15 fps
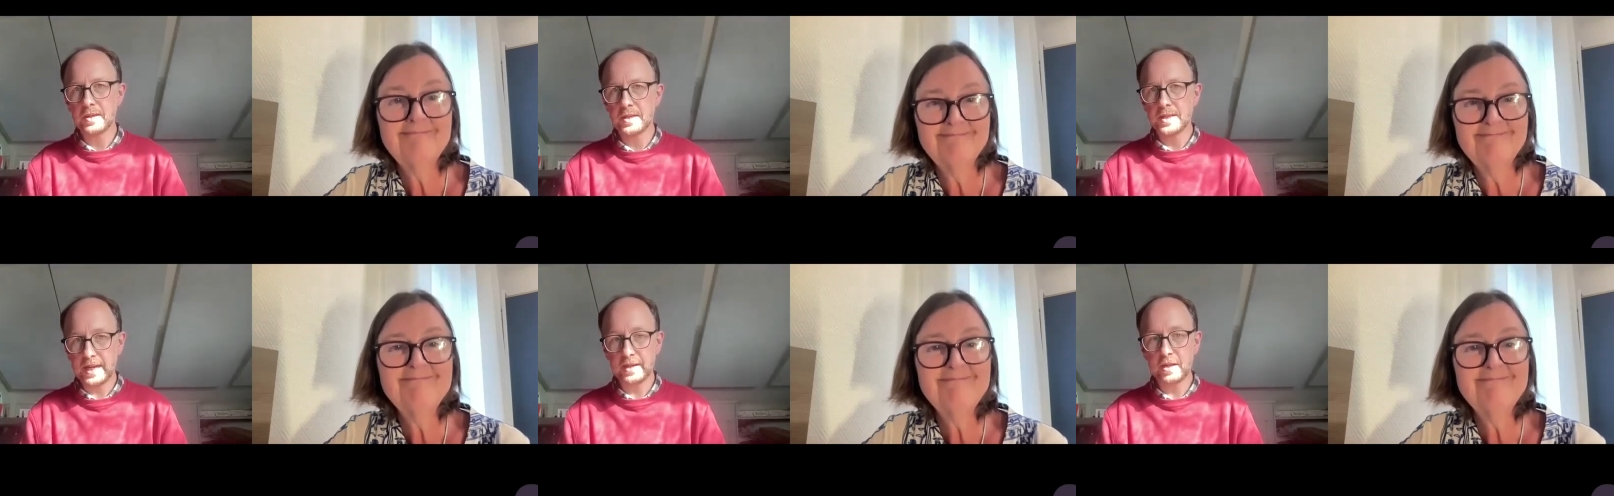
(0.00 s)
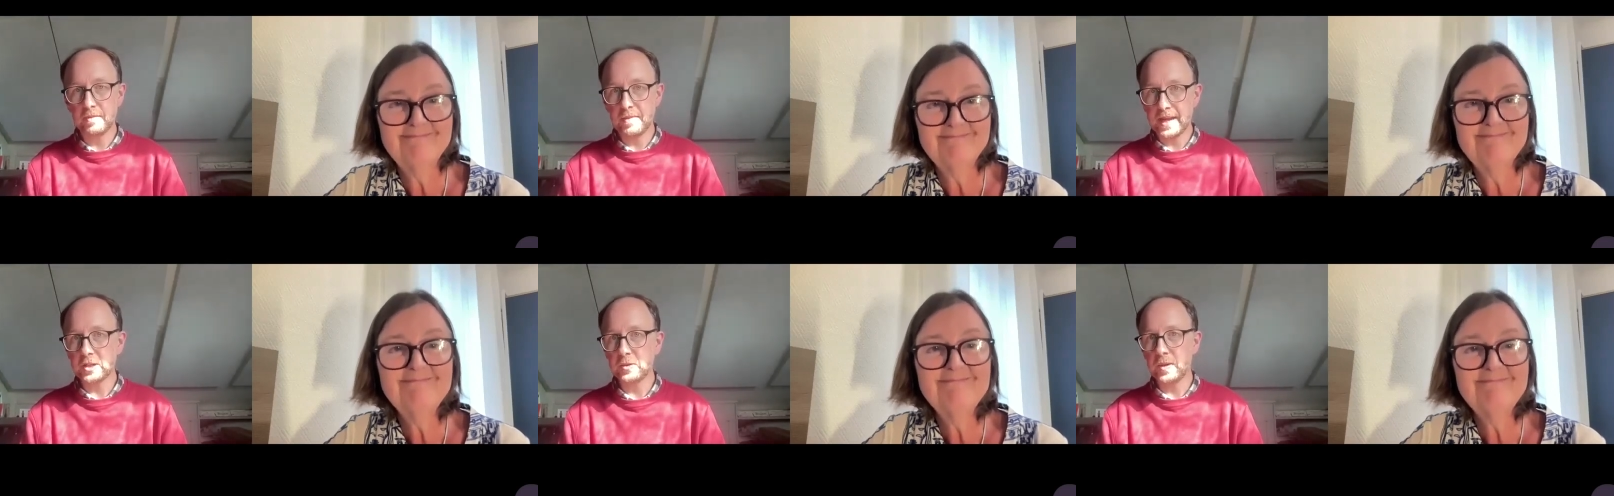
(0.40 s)
Speaker 1: telling
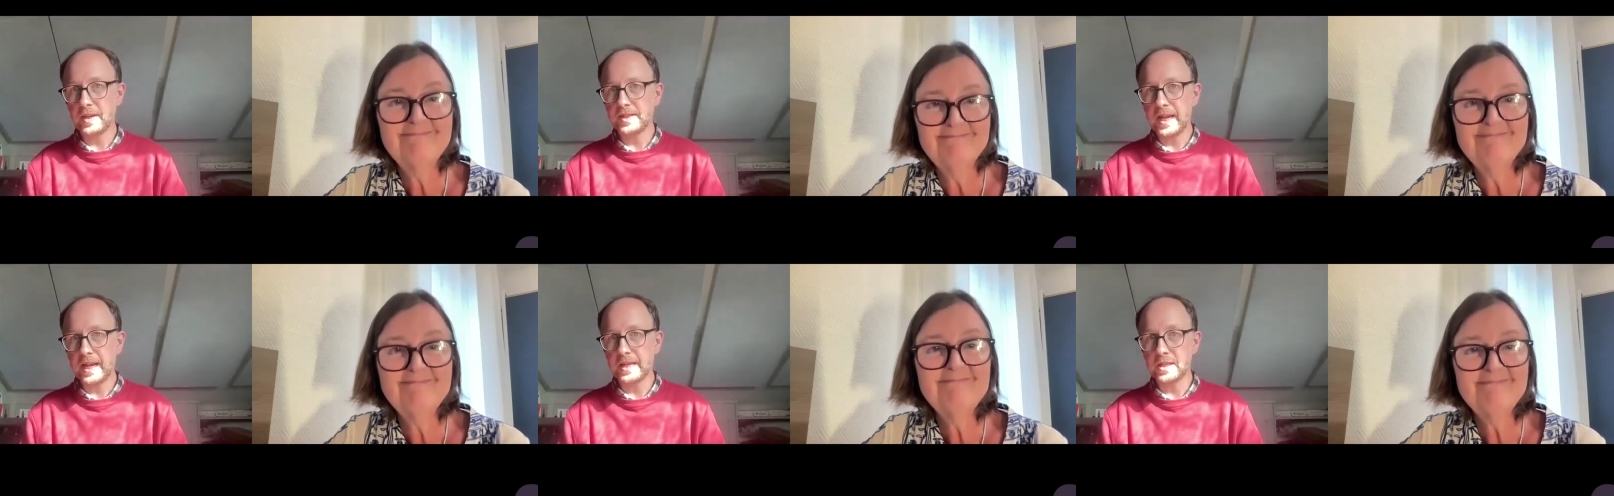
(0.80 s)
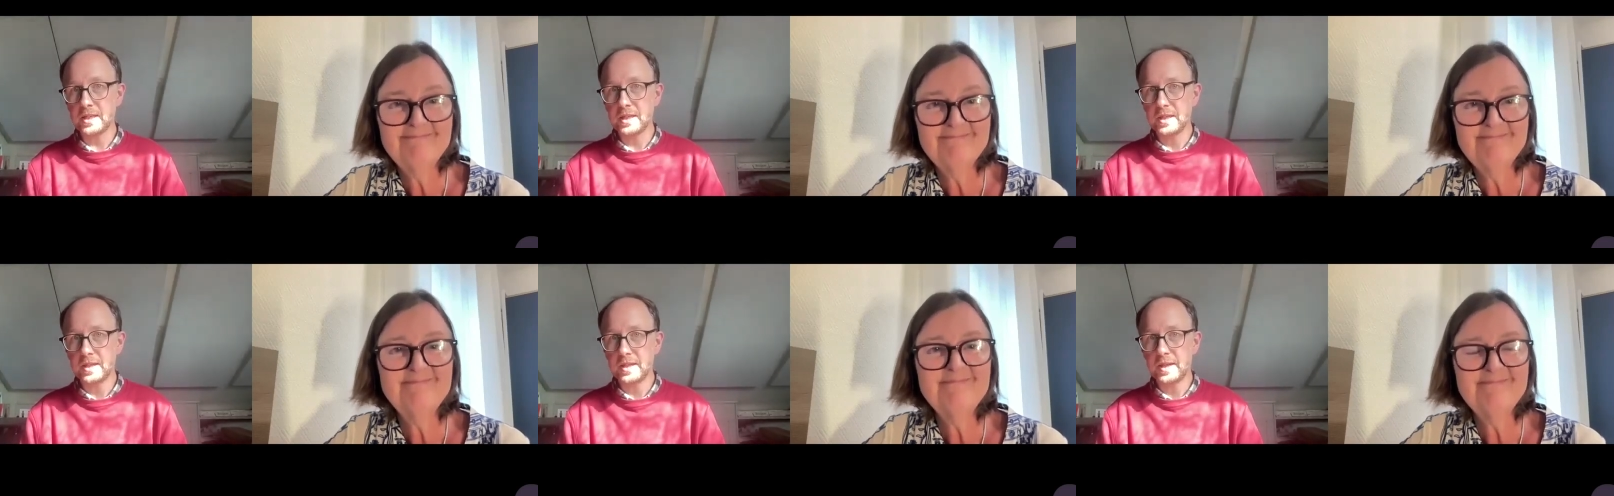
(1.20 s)
them X, Y, Z,
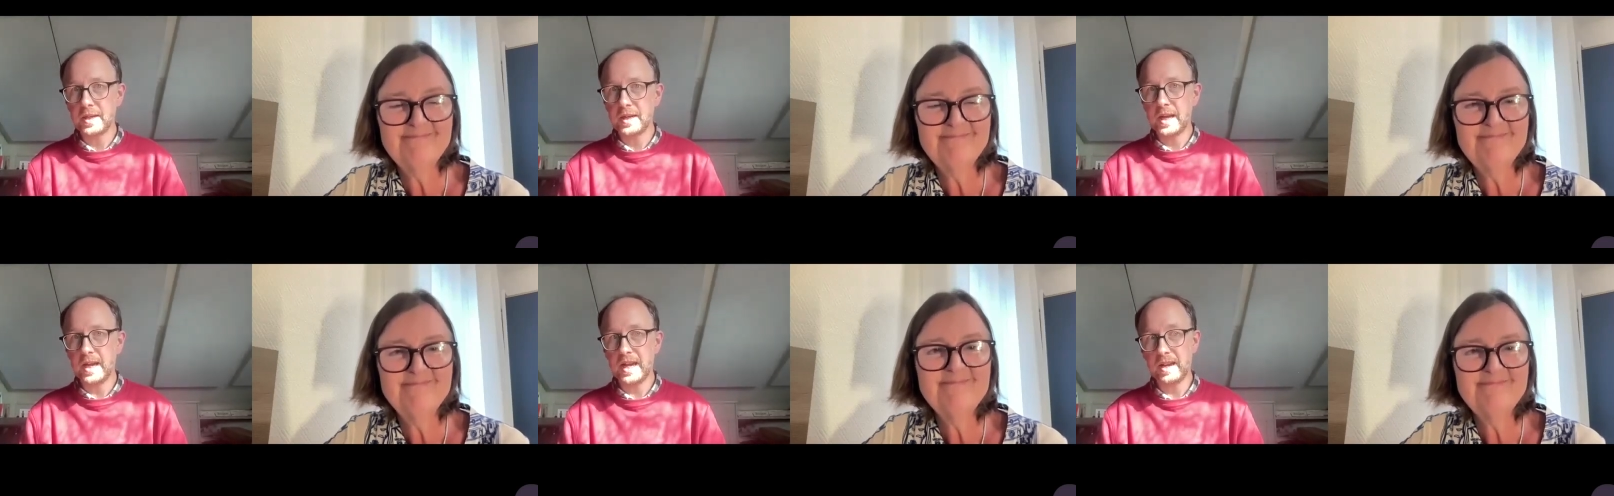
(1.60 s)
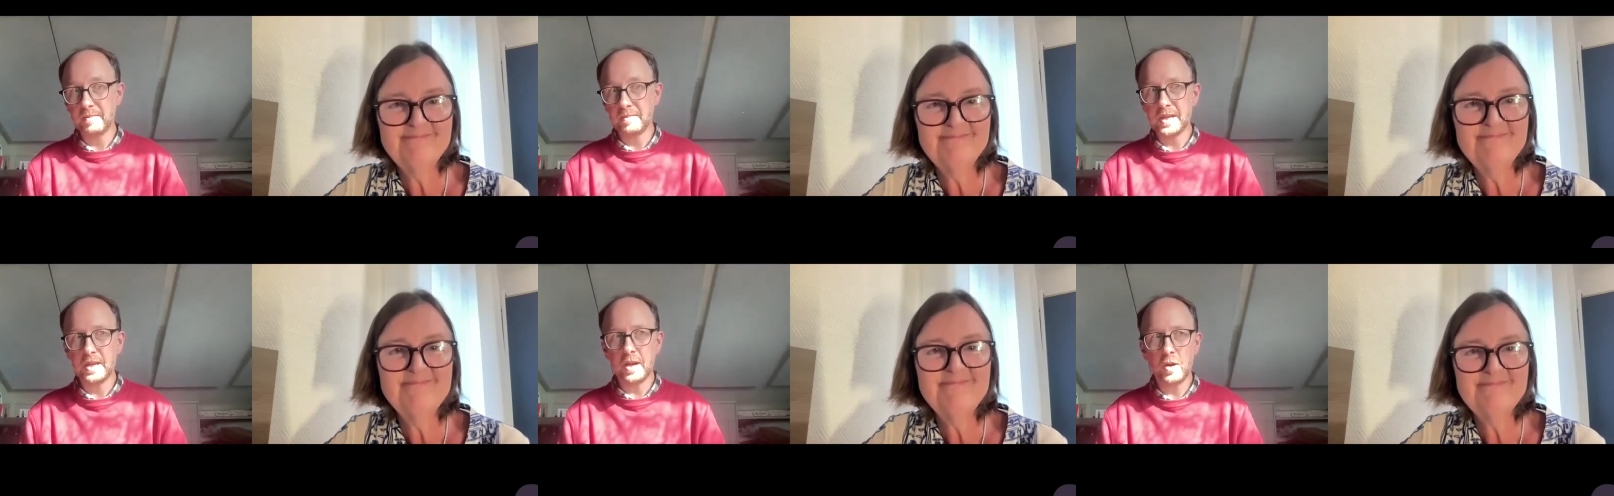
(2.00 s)

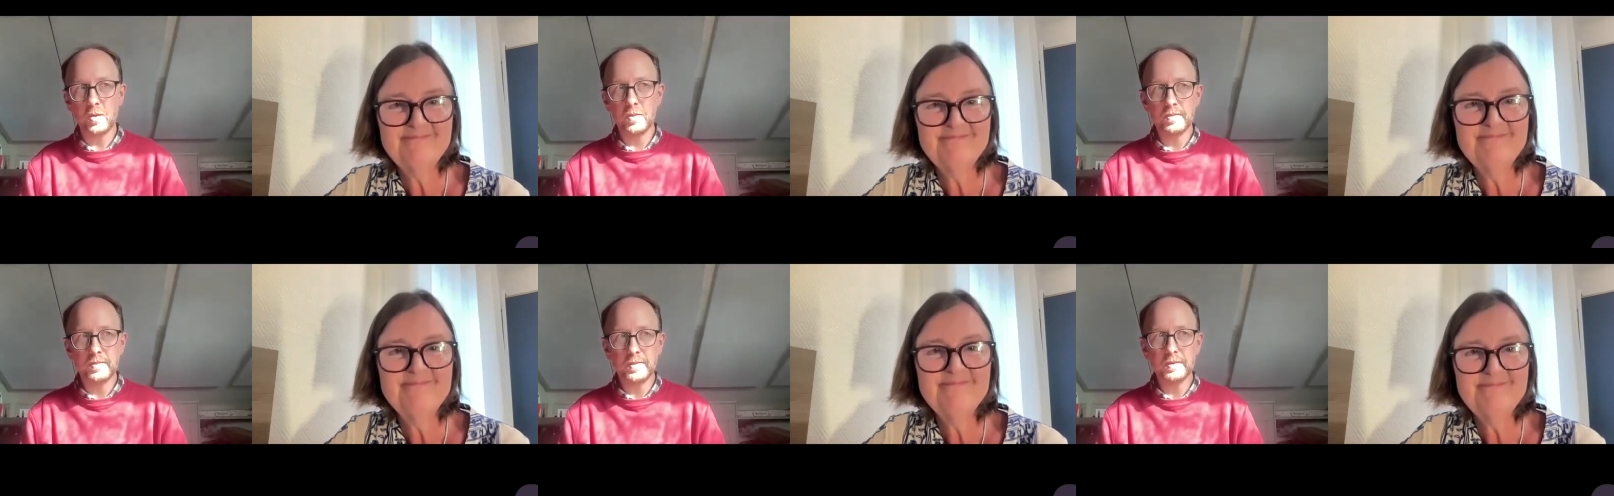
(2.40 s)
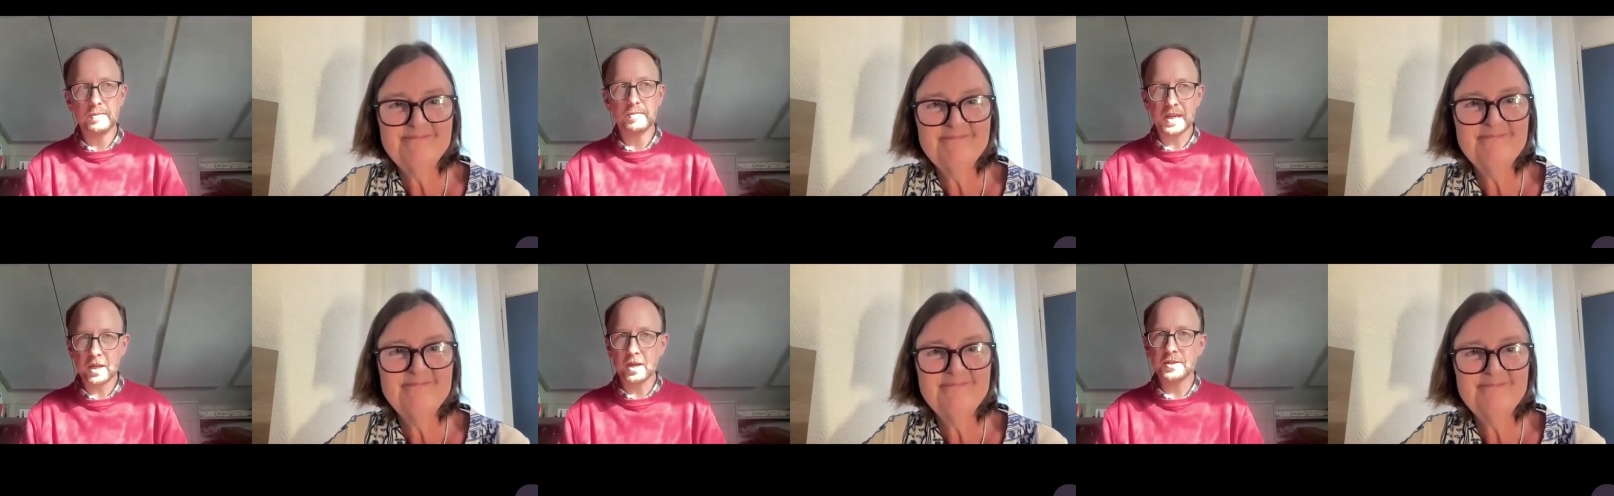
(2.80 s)
you know,
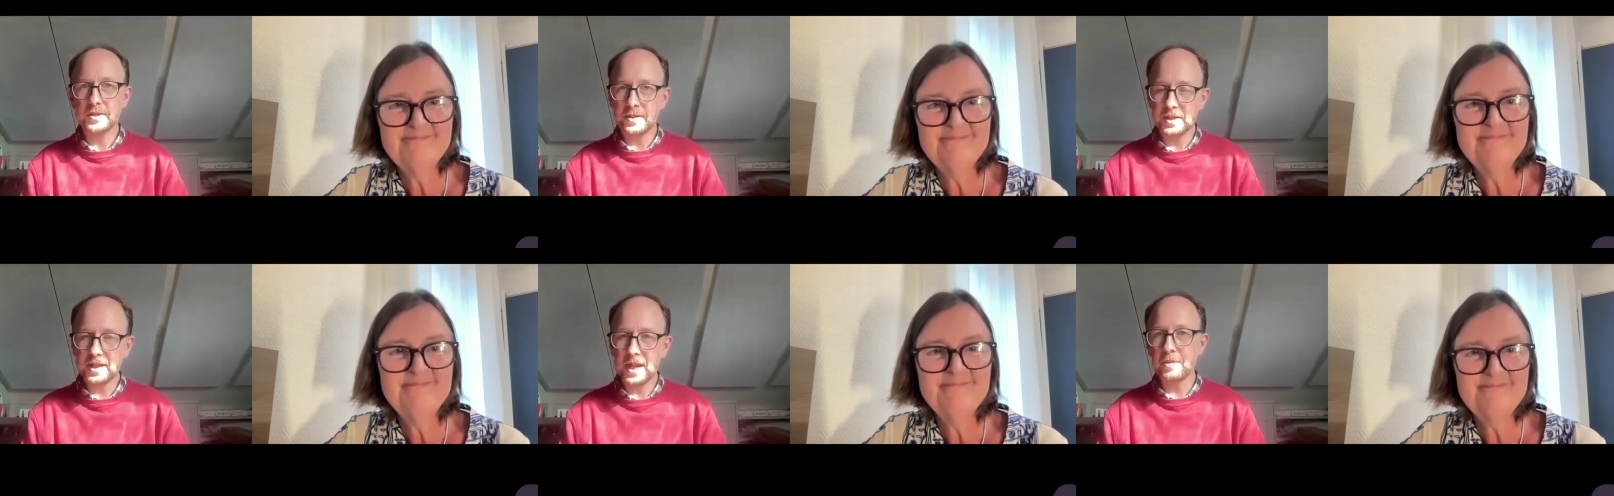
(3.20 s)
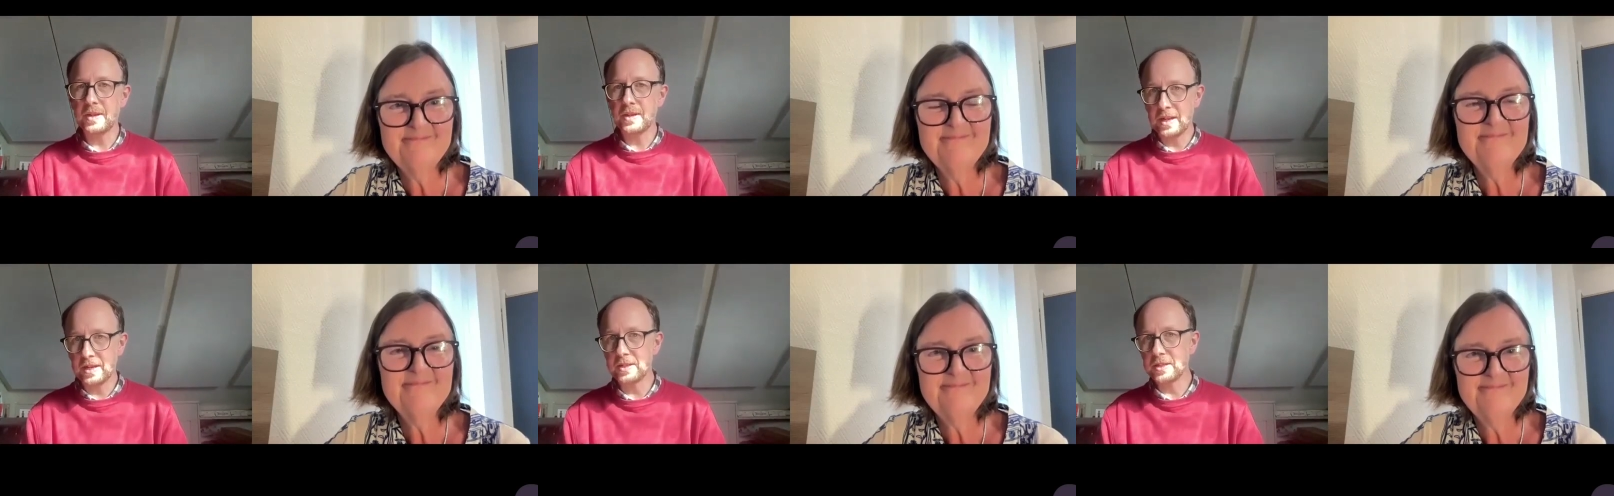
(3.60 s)
because this
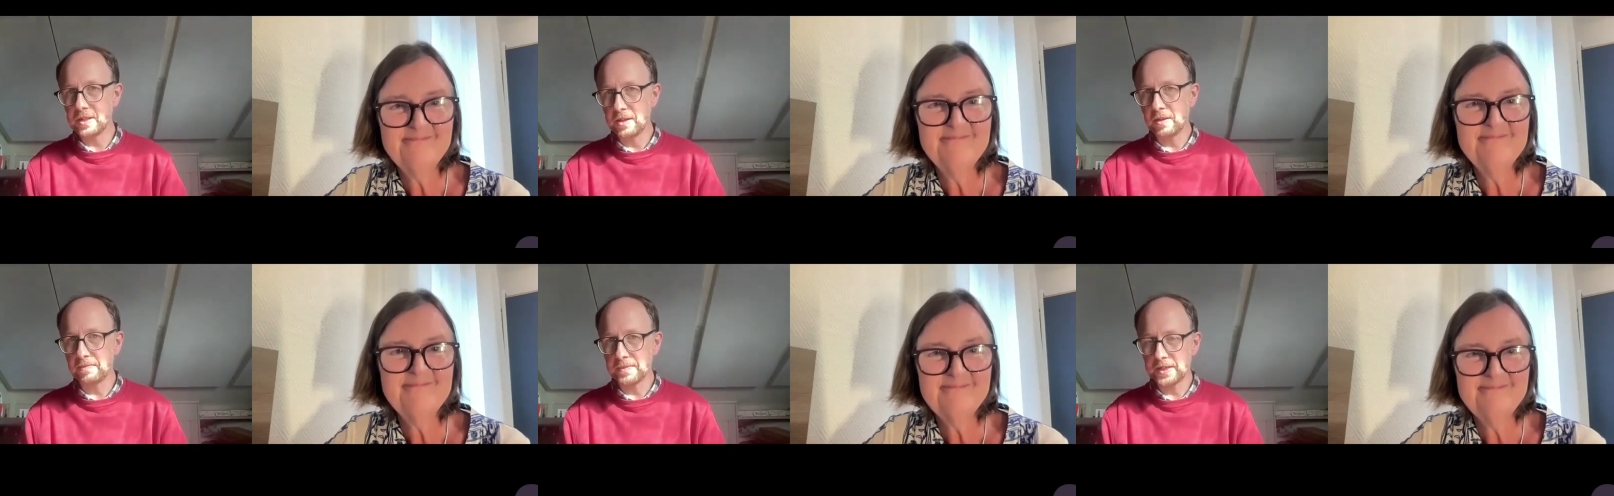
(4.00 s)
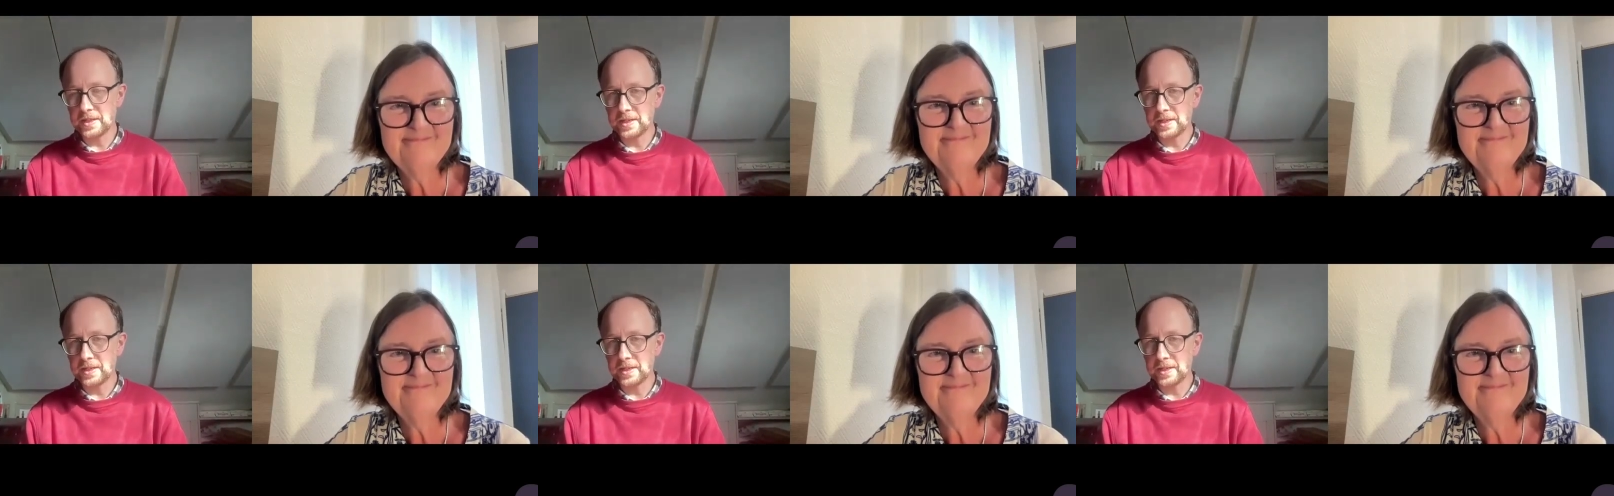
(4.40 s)
happened and, you know,